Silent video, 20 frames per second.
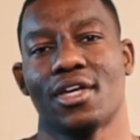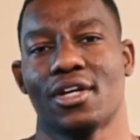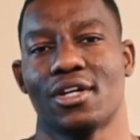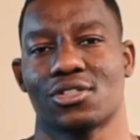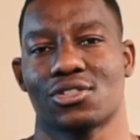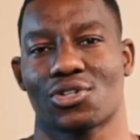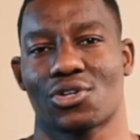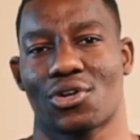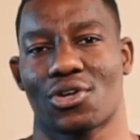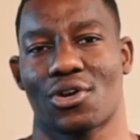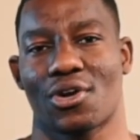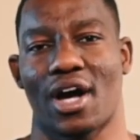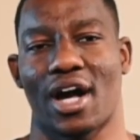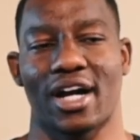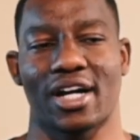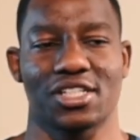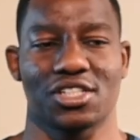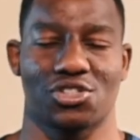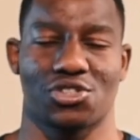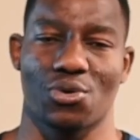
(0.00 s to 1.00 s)
So, I
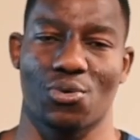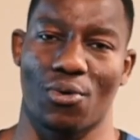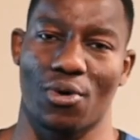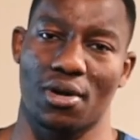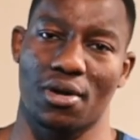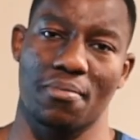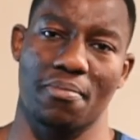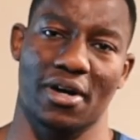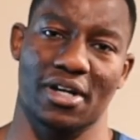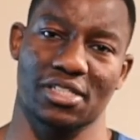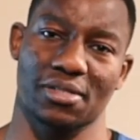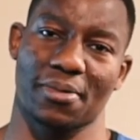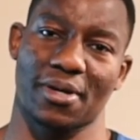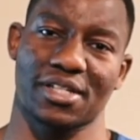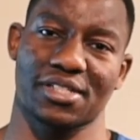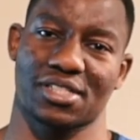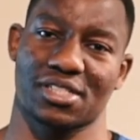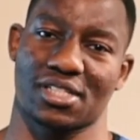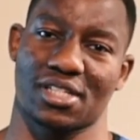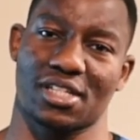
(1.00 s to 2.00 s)
can't just do one bicep
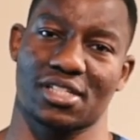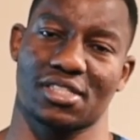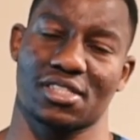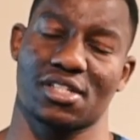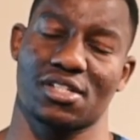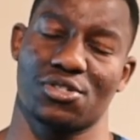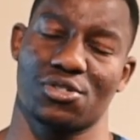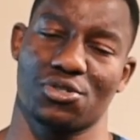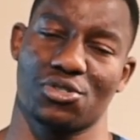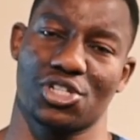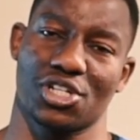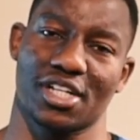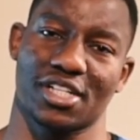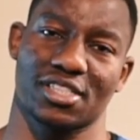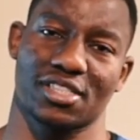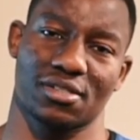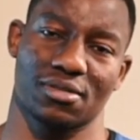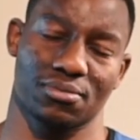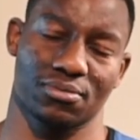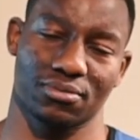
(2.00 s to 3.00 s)
exercise and then do
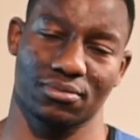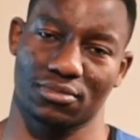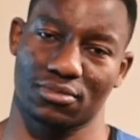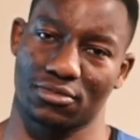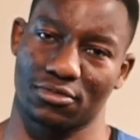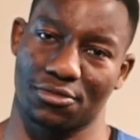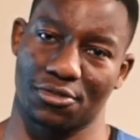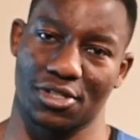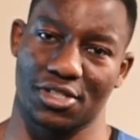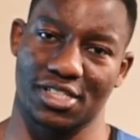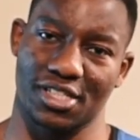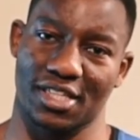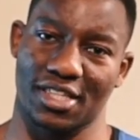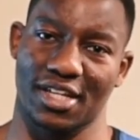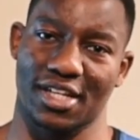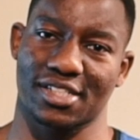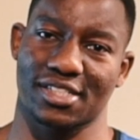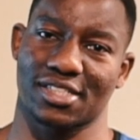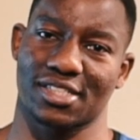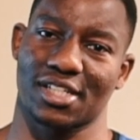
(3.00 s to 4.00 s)
chest and various other
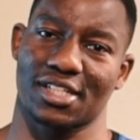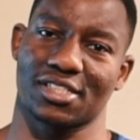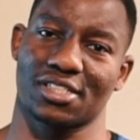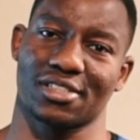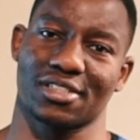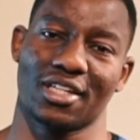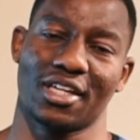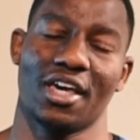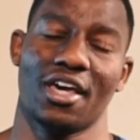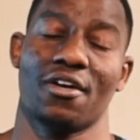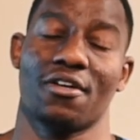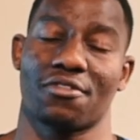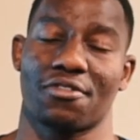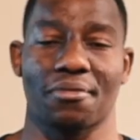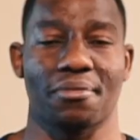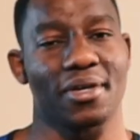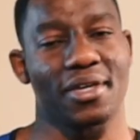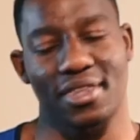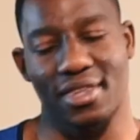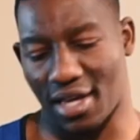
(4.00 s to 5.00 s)
exercises. For
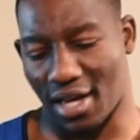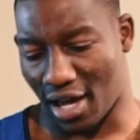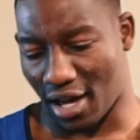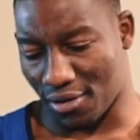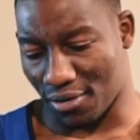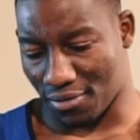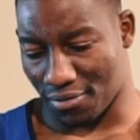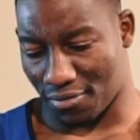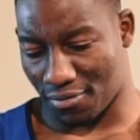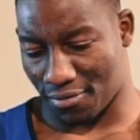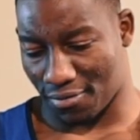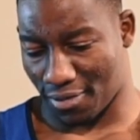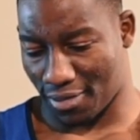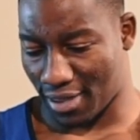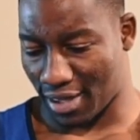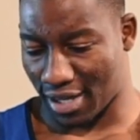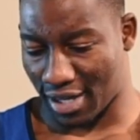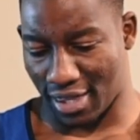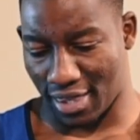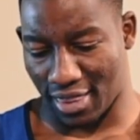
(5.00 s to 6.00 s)
me, I don't
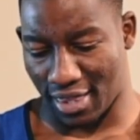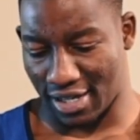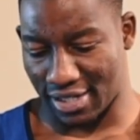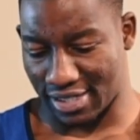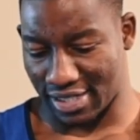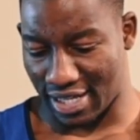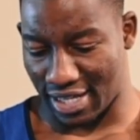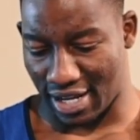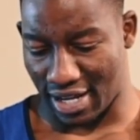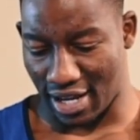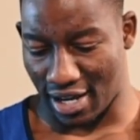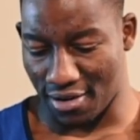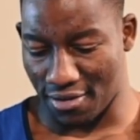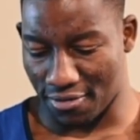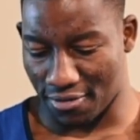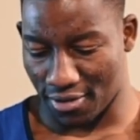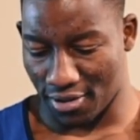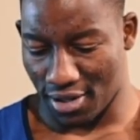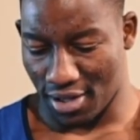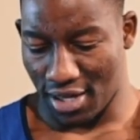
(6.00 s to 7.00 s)
think that's enough.
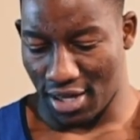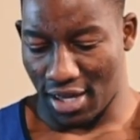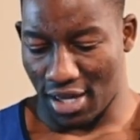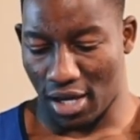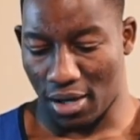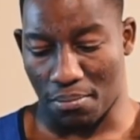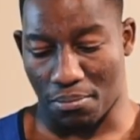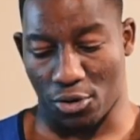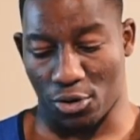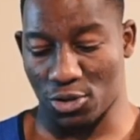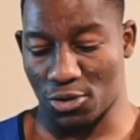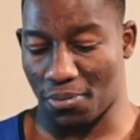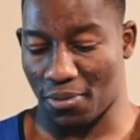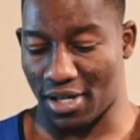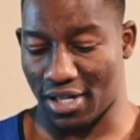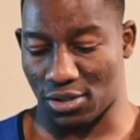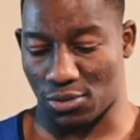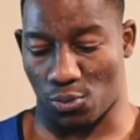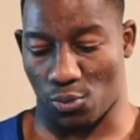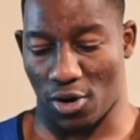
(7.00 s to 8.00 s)
And bro split
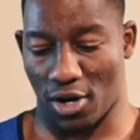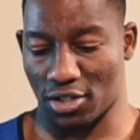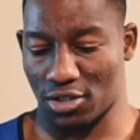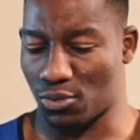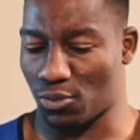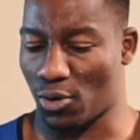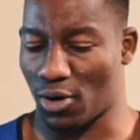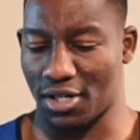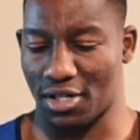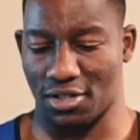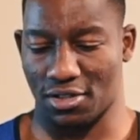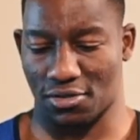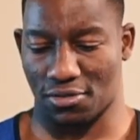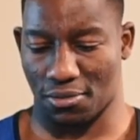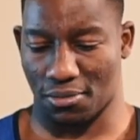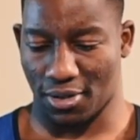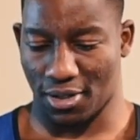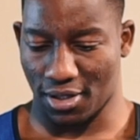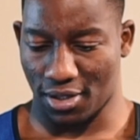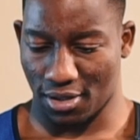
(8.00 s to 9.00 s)
has worked wonders for
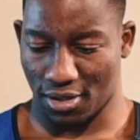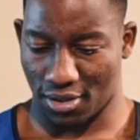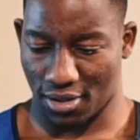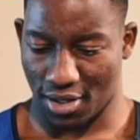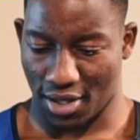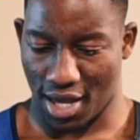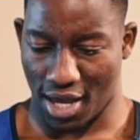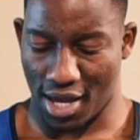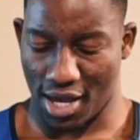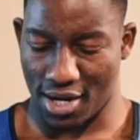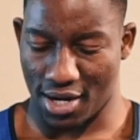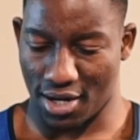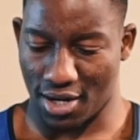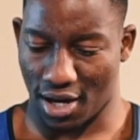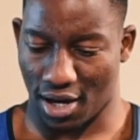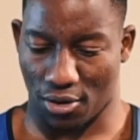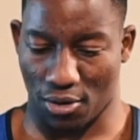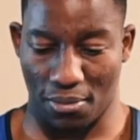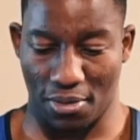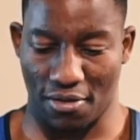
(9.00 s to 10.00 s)
me, and
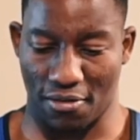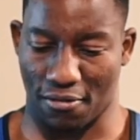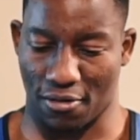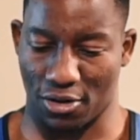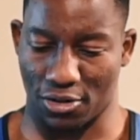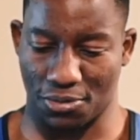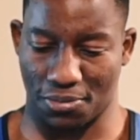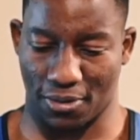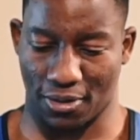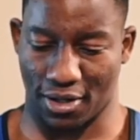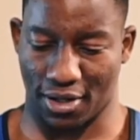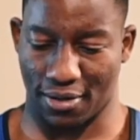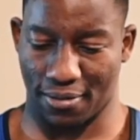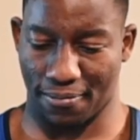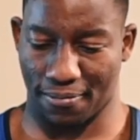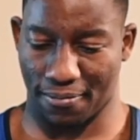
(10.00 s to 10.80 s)
I completely vouch by it.